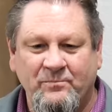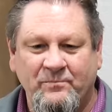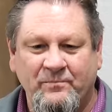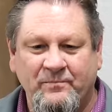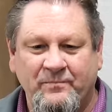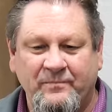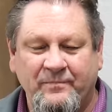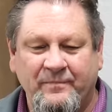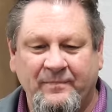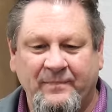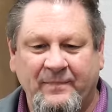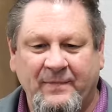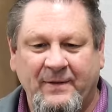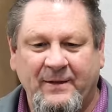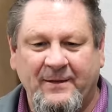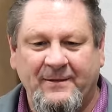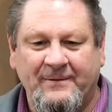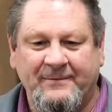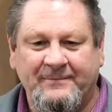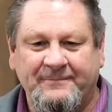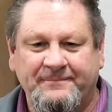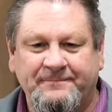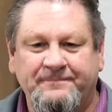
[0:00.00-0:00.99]
of
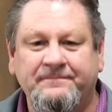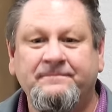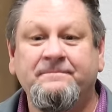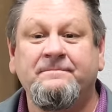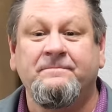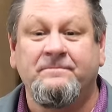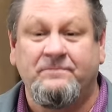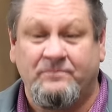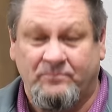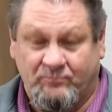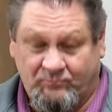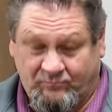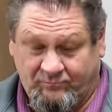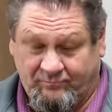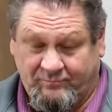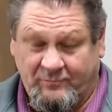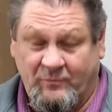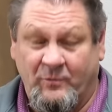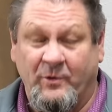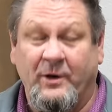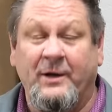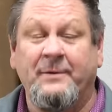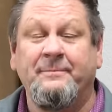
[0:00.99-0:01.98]
bad
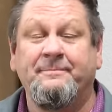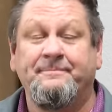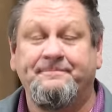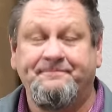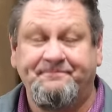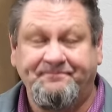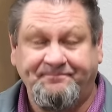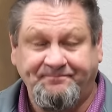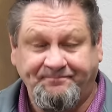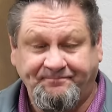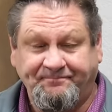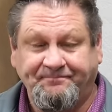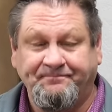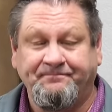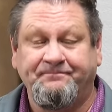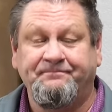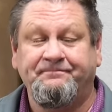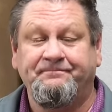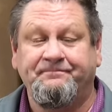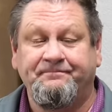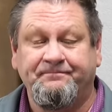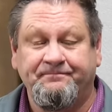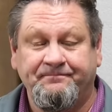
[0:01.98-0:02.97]
approaches,
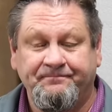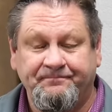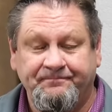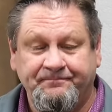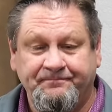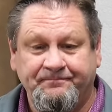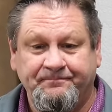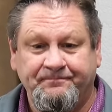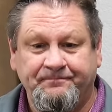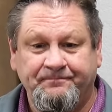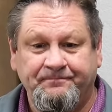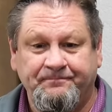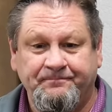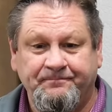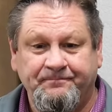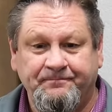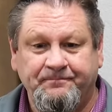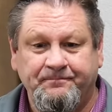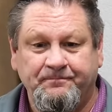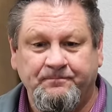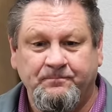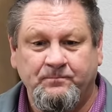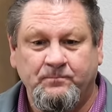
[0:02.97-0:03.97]
and he
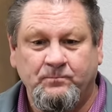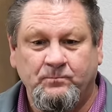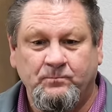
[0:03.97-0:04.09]
can't break the